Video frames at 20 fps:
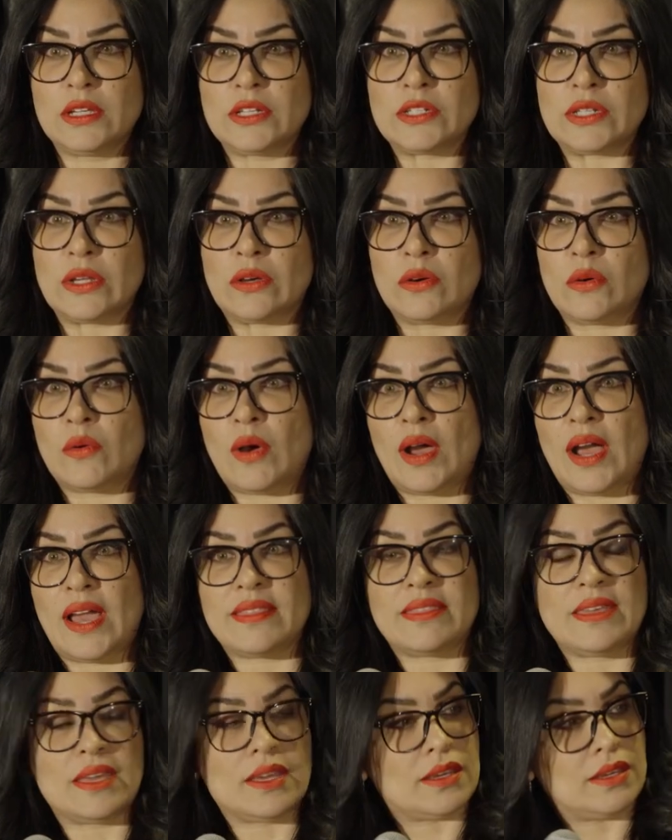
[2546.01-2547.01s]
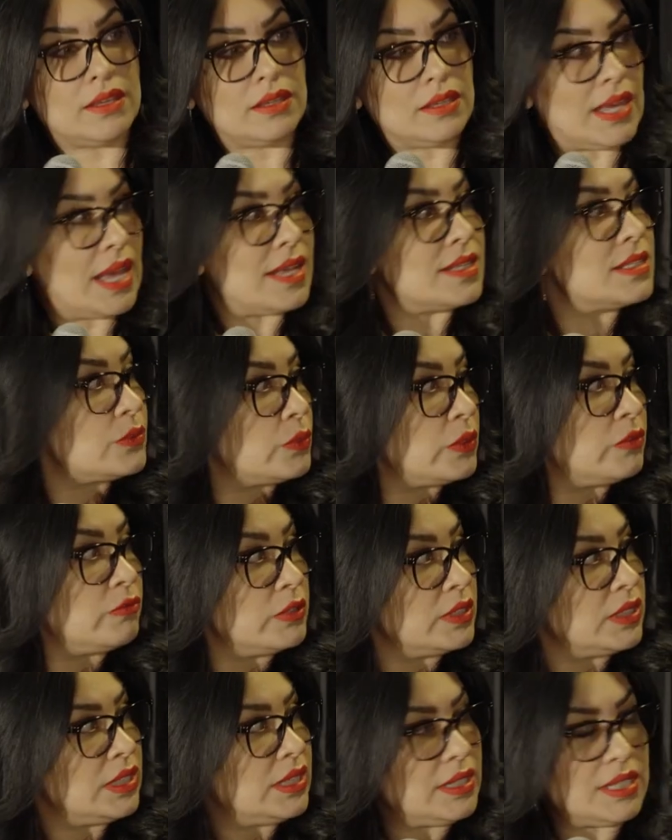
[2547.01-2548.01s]
So I think, yes, we
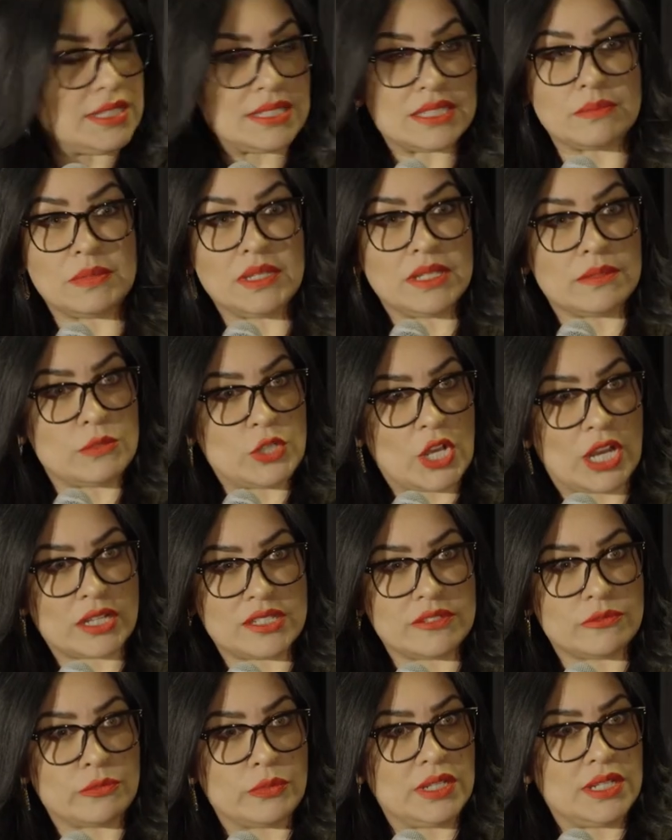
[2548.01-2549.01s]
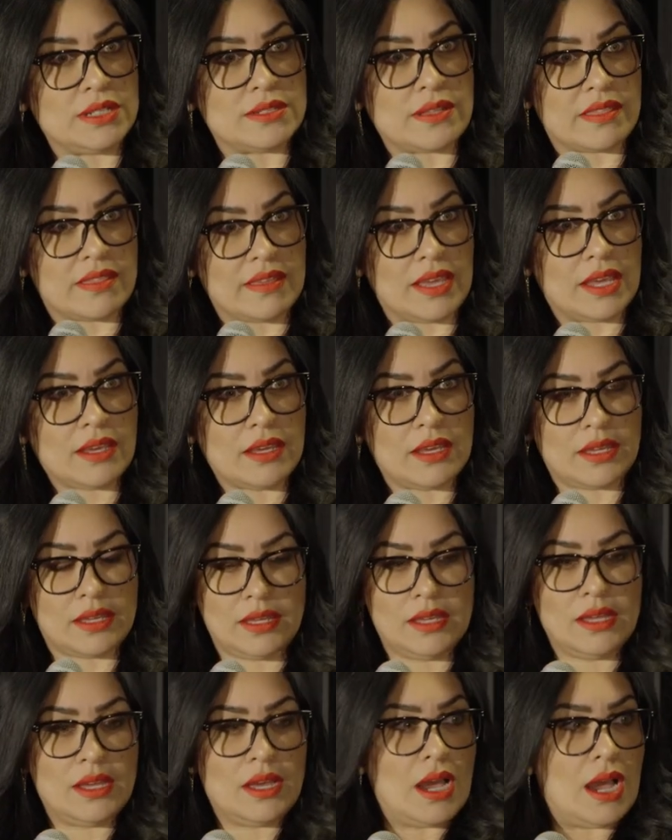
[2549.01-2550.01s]
really need to be objective, we need to think,
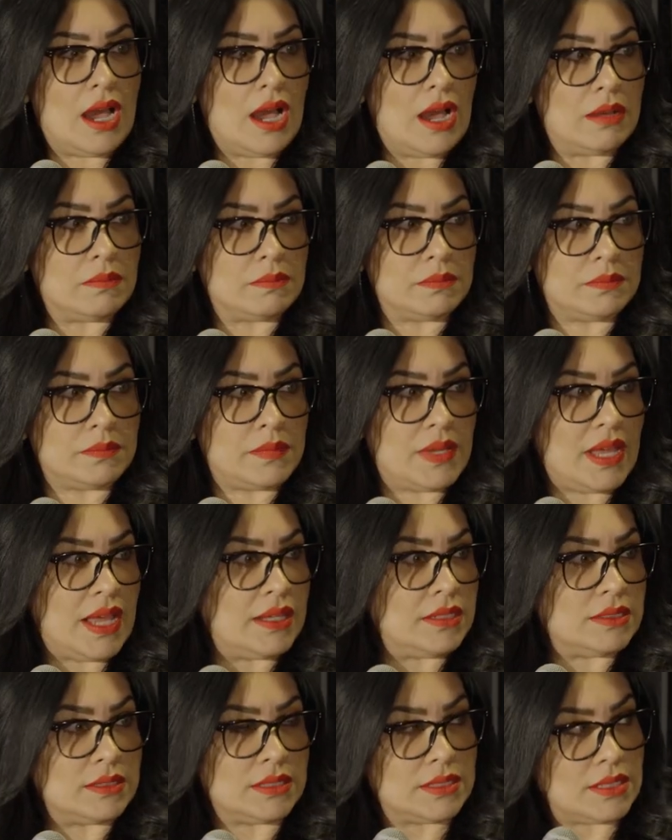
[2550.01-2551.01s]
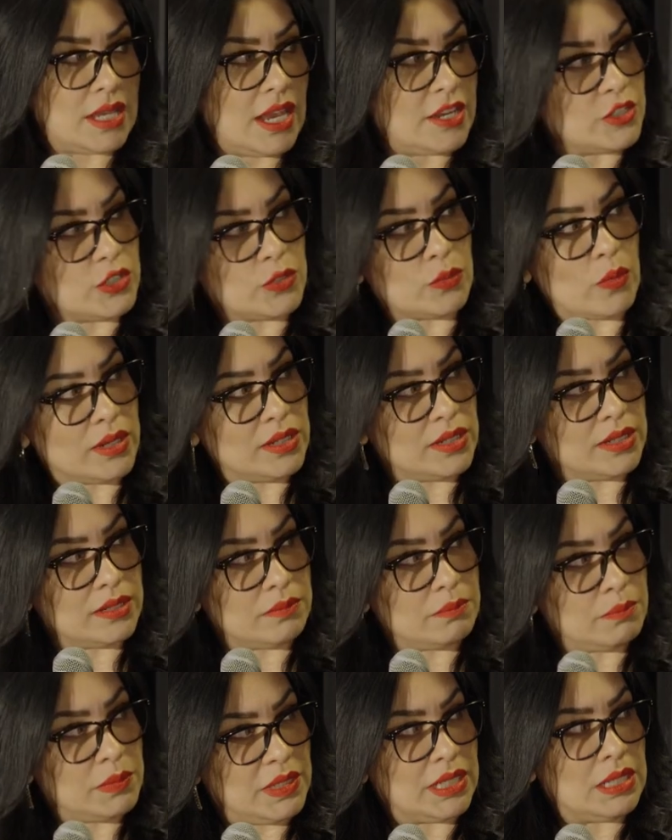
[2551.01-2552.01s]
and I just wanted
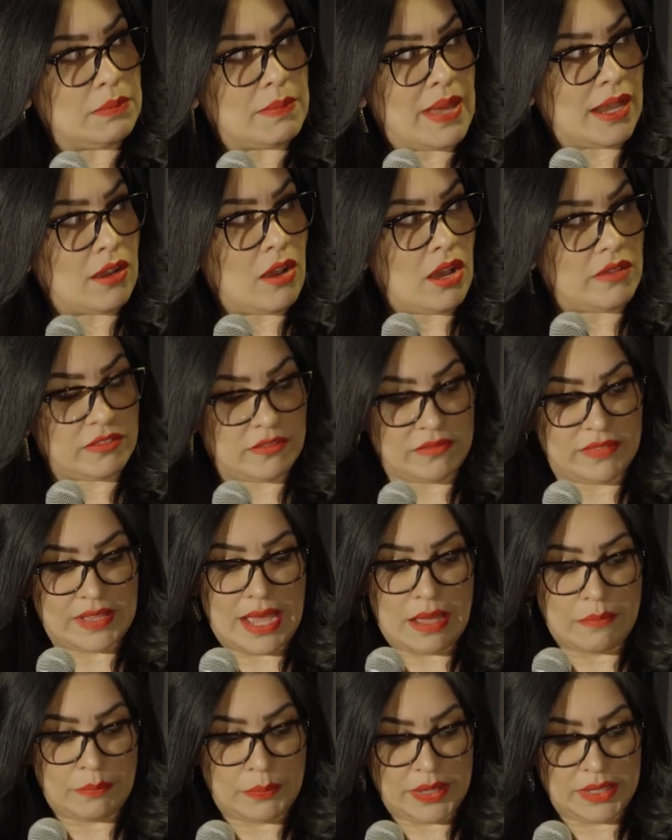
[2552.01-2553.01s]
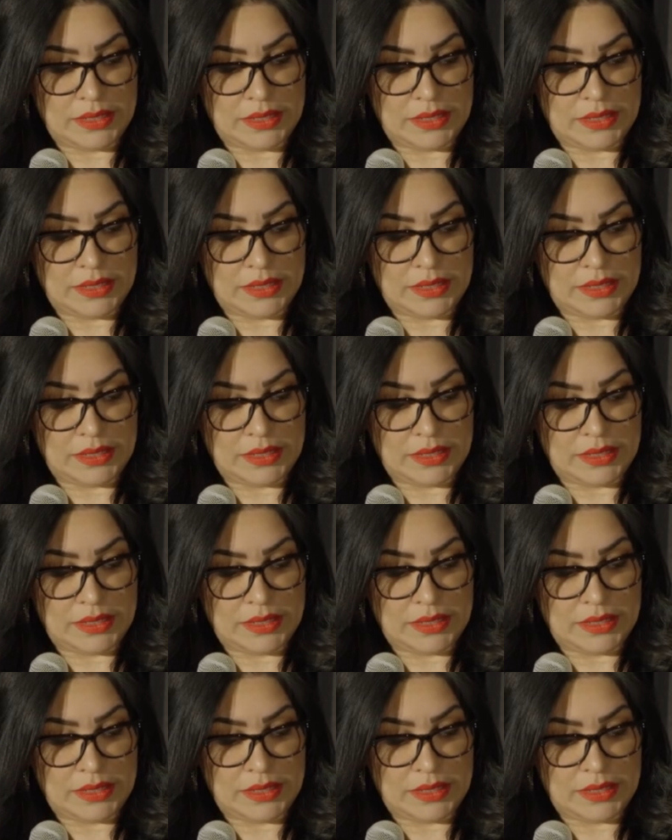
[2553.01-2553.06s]
to piggyback off of that.